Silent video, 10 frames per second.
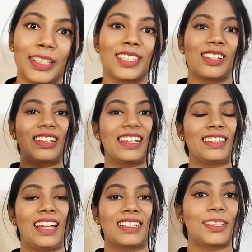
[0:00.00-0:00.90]
please click
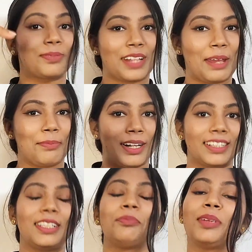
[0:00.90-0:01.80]
that subscribe
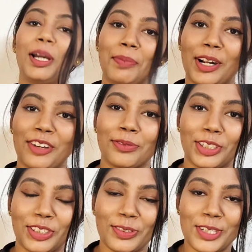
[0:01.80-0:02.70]
button and be a part of my
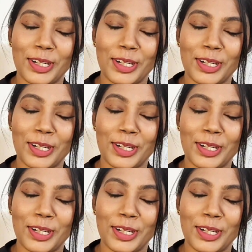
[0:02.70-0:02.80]
YouTube